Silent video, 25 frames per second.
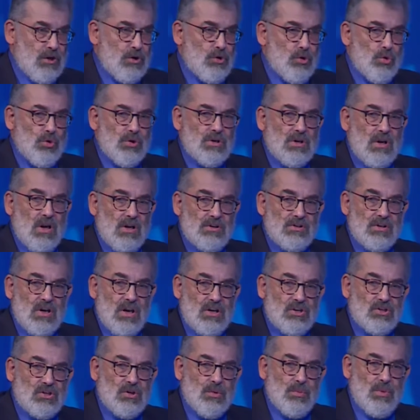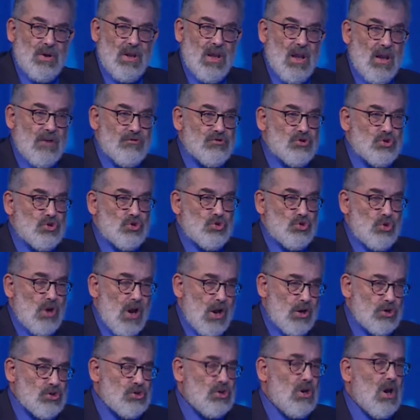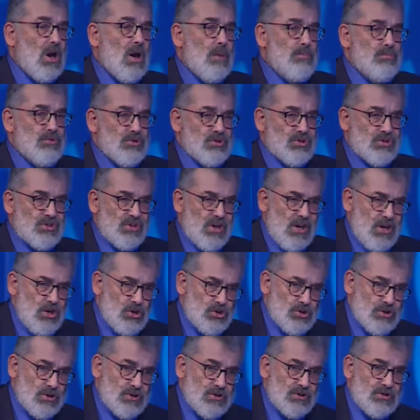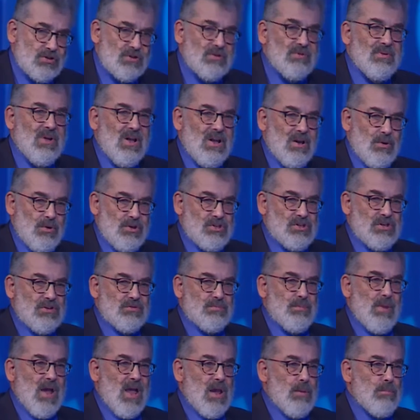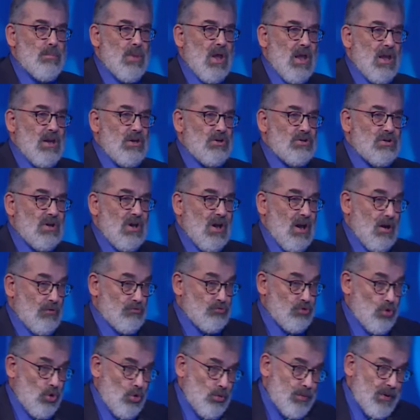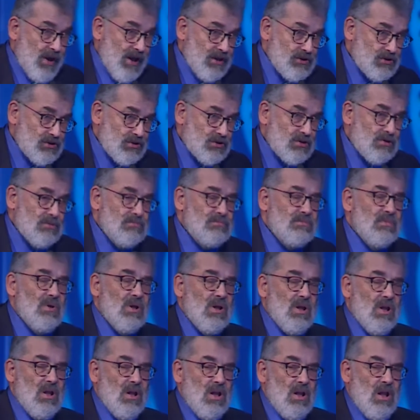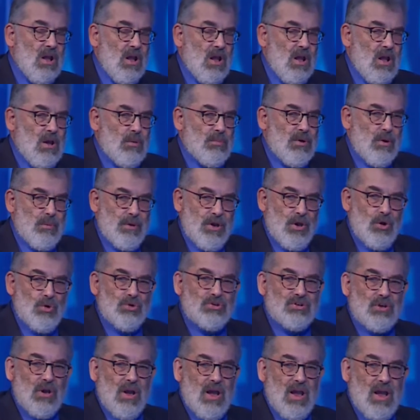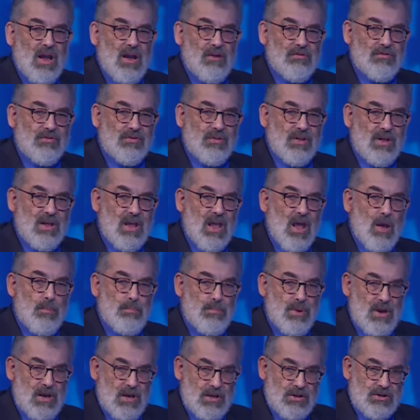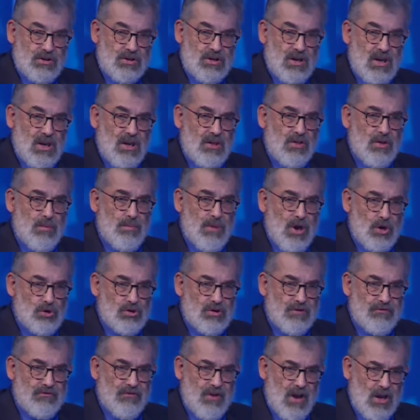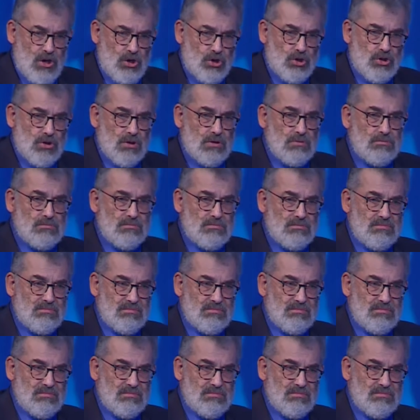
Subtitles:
an organisation, we have structure and procedures, which is man-made and rule-based, but we also have the ability, the motivation,